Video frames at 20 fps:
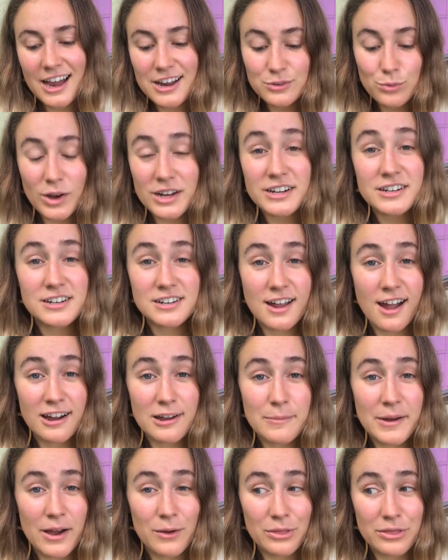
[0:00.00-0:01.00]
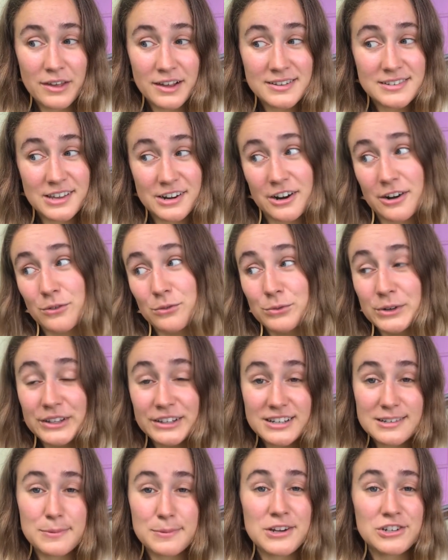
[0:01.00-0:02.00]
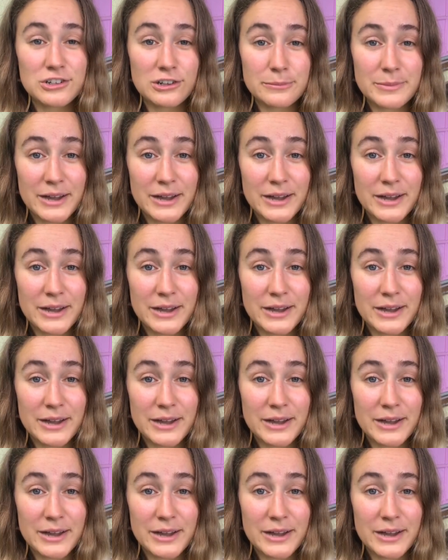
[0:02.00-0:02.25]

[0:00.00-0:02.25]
I wanted to talk about things that are really special